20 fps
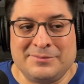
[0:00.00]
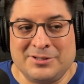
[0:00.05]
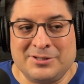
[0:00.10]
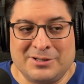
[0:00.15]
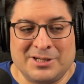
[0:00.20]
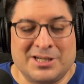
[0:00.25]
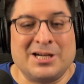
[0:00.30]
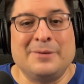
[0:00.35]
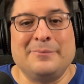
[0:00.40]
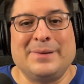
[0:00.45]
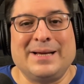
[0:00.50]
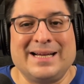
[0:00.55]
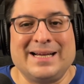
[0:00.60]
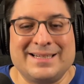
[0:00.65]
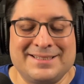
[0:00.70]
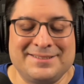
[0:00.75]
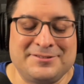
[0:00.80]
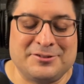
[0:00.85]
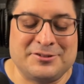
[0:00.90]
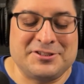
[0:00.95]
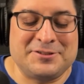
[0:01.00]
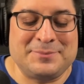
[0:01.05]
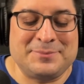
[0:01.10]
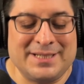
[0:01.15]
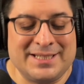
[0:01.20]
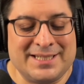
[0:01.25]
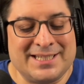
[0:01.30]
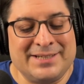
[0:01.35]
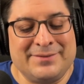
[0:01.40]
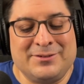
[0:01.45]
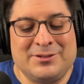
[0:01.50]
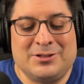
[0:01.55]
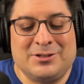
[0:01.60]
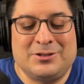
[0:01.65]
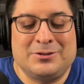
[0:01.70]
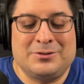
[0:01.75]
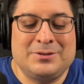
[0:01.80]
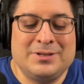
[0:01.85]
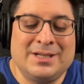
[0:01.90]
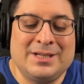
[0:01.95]
comeback, so to speak, even
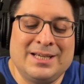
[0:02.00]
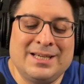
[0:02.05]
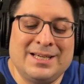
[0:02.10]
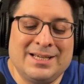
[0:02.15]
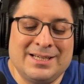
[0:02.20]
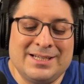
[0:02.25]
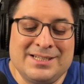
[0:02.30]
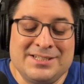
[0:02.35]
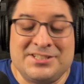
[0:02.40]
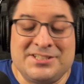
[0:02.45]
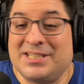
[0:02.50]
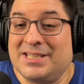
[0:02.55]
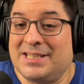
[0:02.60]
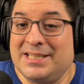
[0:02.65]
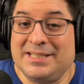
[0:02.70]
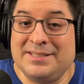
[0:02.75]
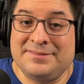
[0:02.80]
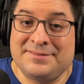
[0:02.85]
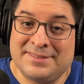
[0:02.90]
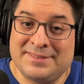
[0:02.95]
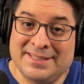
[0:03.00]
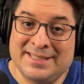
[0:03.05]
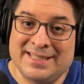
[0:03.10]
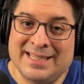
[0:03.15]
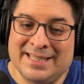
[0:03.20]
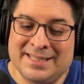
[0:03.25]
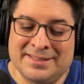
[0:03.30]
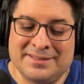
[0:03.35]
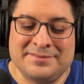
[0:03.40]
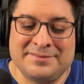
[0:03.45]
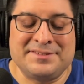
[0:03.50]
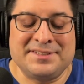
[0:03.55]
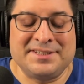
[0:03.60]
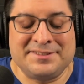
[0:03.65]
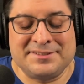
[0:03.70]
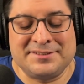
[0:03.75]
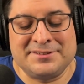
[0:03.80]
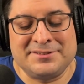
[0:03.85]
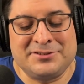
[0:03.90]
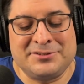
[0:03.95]
though she leaves in the end of
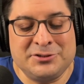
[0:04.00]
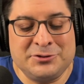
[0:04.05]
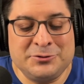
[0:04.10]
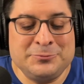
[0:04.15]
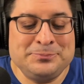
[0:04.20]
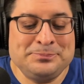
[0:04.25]
season 2.